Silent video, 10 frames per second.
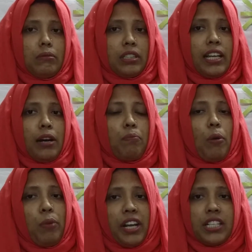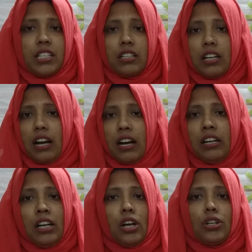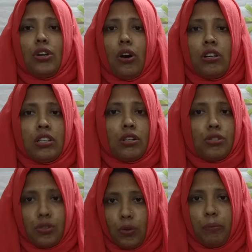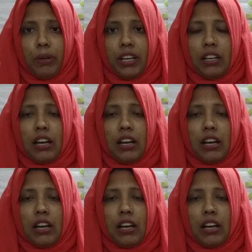their population are not so big.